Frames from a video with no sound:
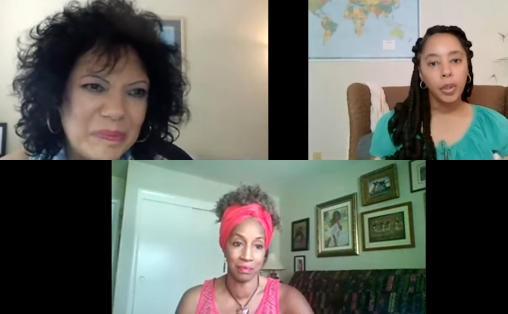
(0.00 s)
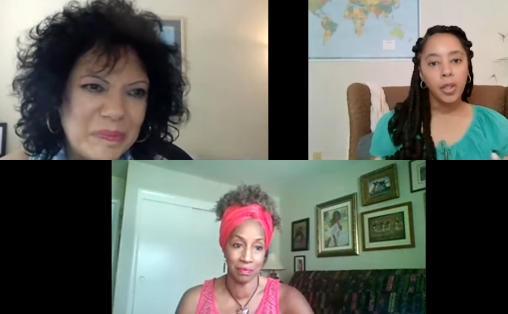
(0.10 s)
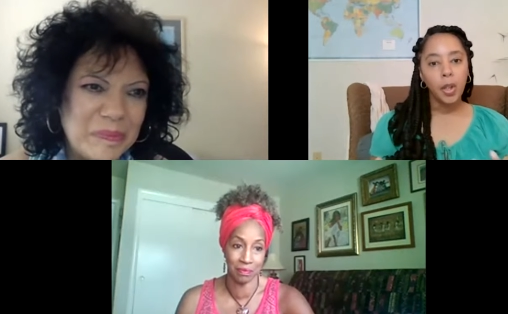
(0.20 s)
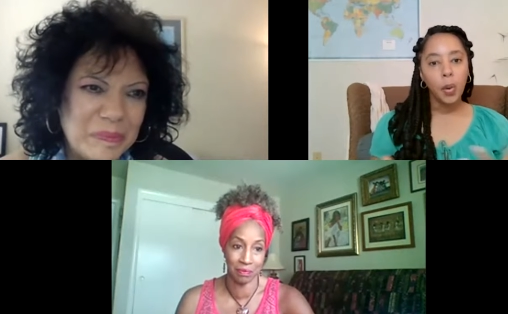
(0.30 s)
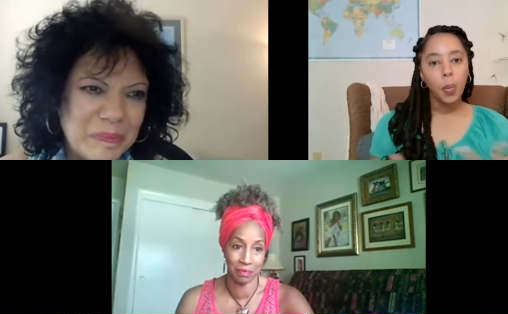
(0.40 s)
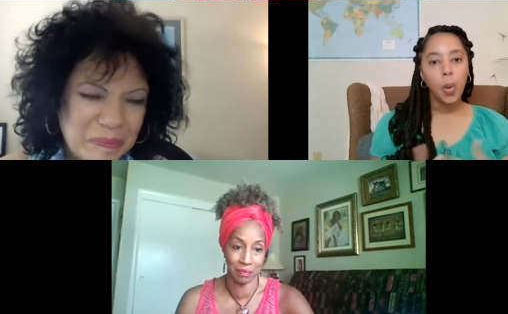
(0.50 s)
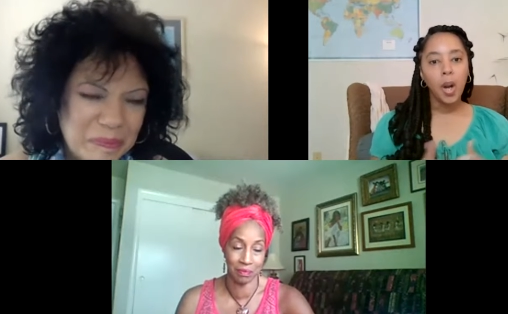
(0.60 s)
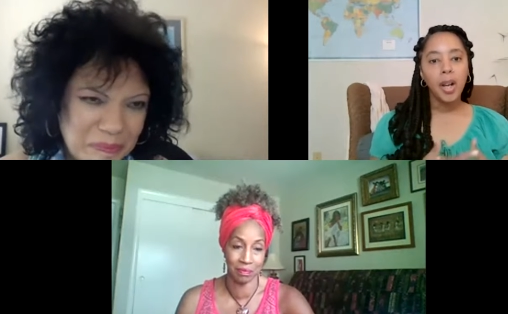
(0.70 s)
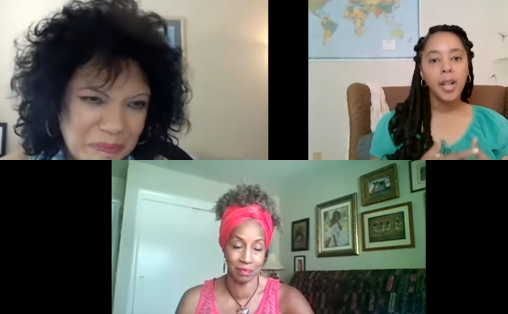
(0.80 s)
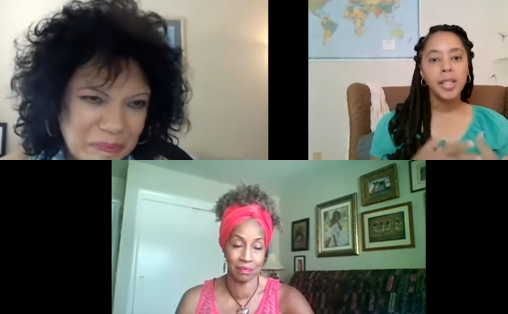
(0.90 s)
Speaker 1: You know,
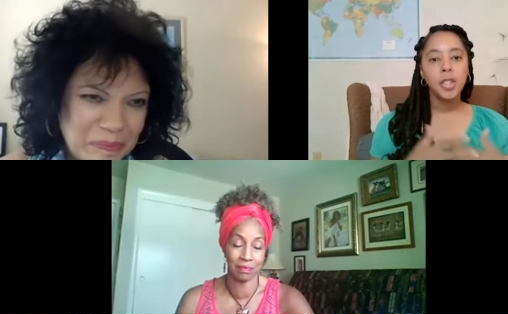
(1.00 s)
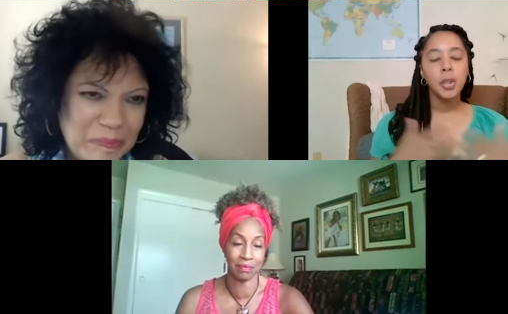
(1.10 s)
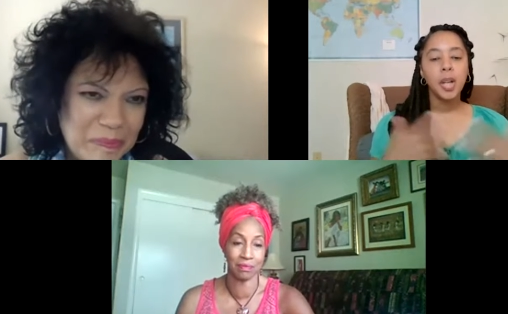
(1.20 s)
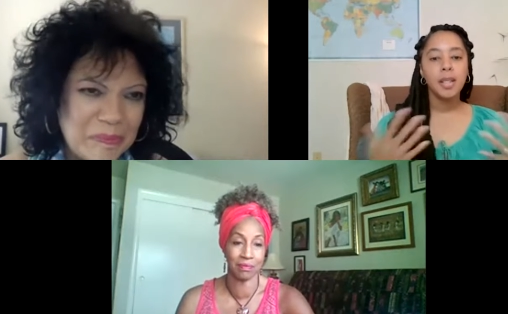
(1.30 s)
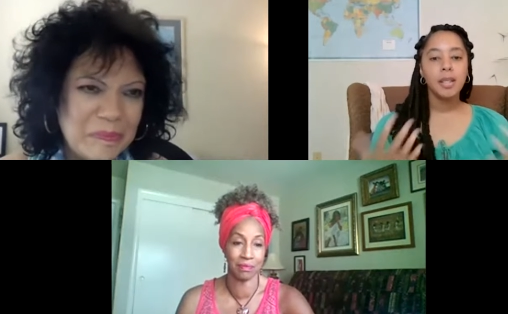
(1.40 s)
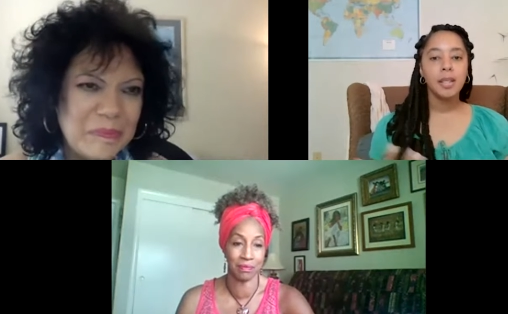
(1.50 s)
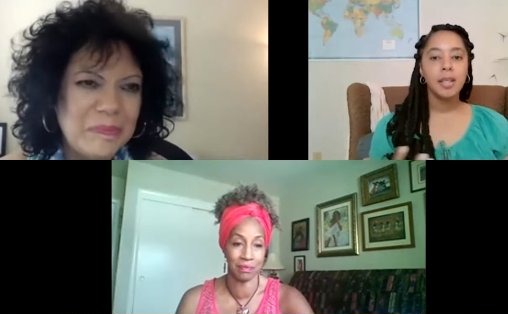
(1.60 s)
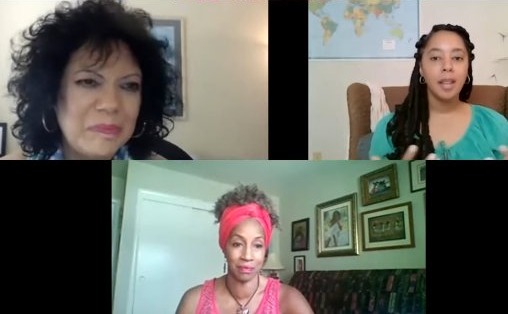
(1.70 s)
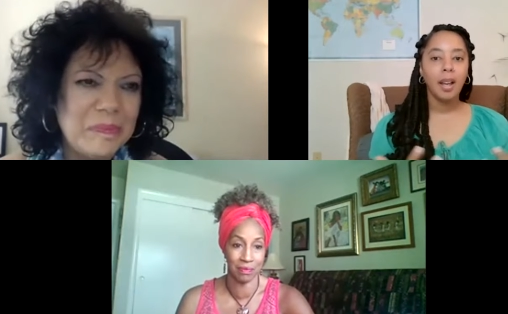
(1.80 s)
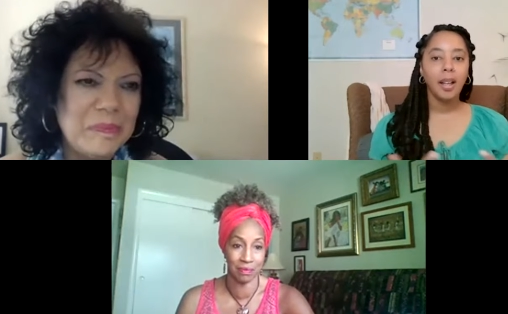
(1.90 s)
why did you guys
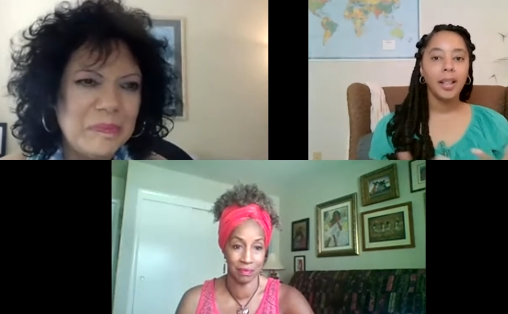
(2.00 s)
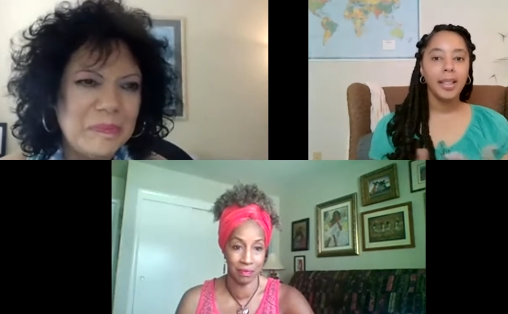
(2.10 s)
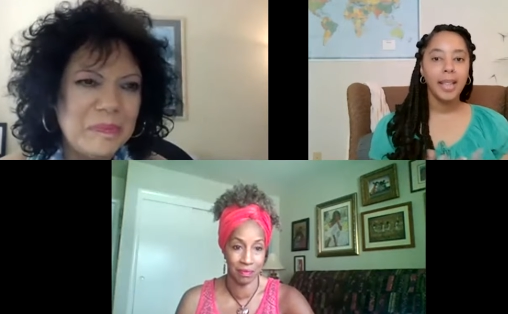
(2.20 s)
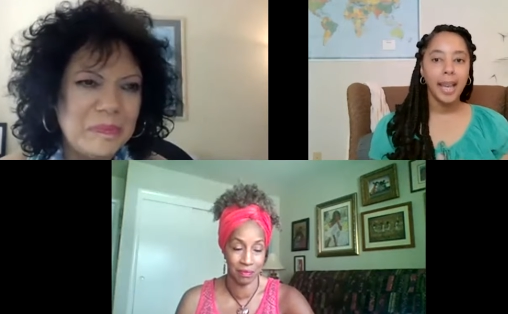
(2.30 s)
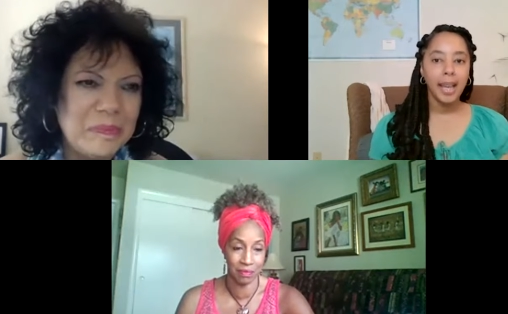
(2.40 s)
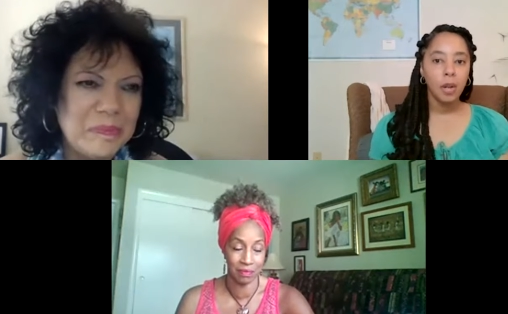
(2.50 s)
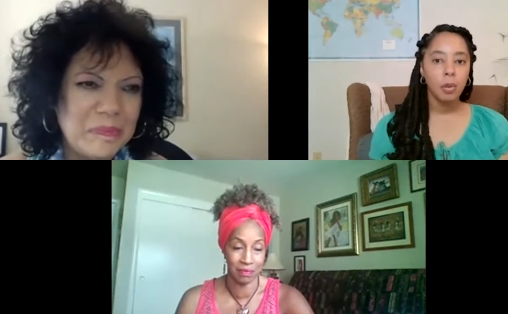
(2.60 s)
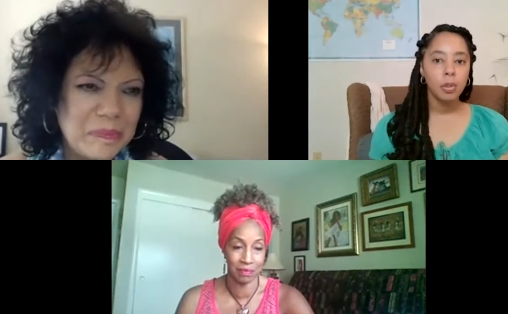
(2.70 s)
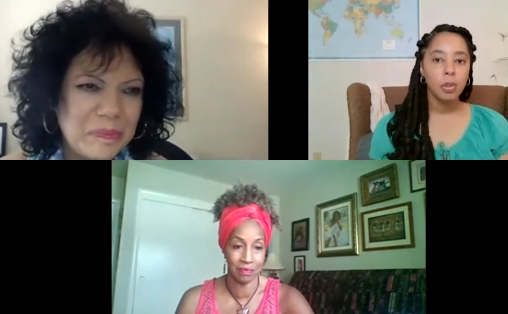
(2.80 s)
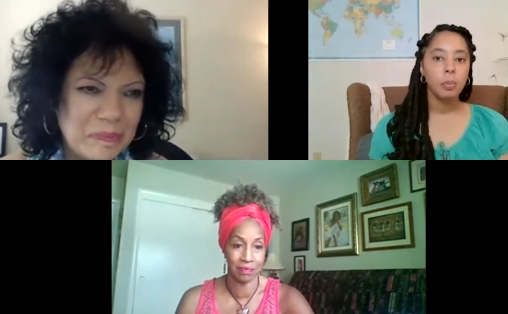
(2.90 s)
decide now
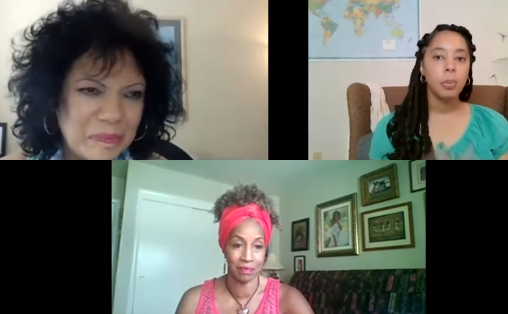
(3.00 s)
to